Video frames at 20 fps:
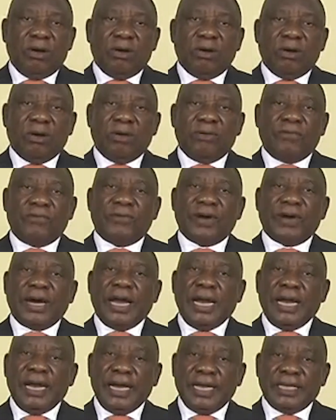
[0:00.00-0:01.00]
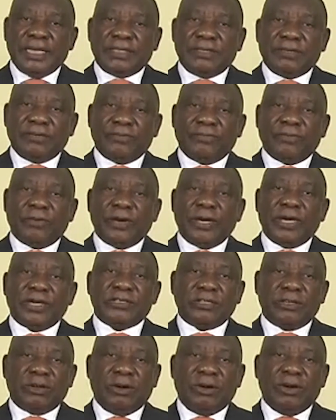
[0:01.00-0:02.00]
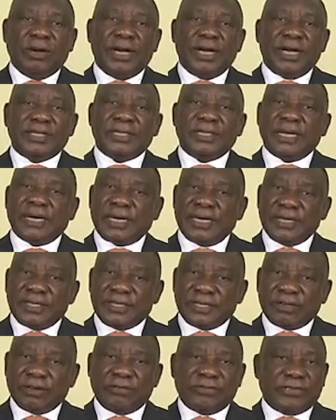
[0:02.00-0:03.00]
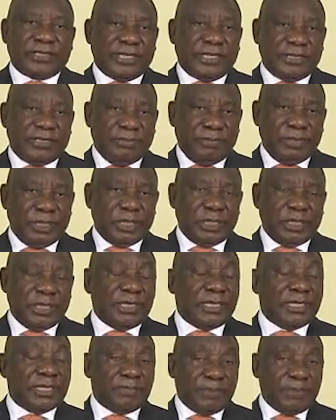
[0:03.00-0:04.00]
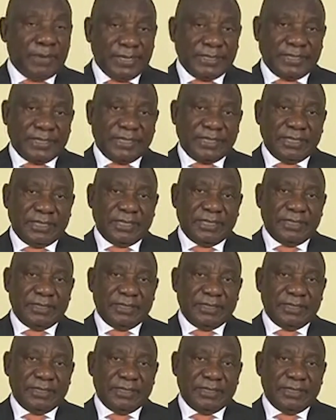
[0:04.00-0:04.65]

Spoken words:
of alert for as long as the risk of transmission is present.